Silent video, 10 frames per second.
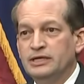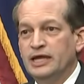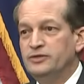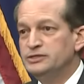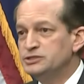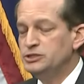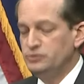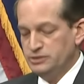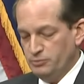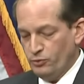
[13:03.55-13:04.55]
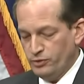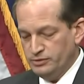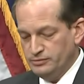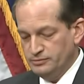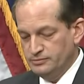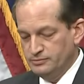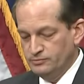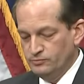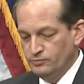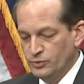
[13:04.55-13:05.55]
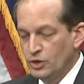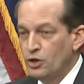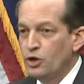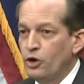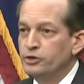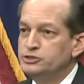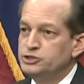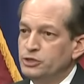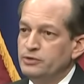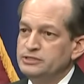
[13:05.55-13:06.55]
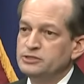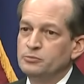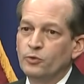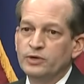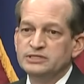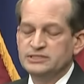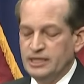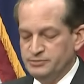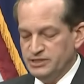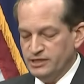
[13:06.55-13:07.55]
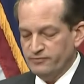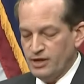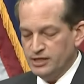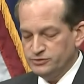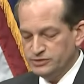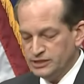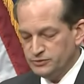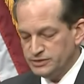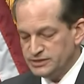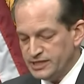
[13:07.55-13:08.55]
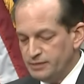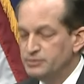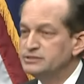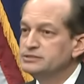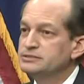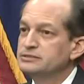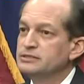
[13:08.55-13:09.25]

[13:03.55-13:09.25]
And this too is important. Our juries are more accepting of contradictory statements,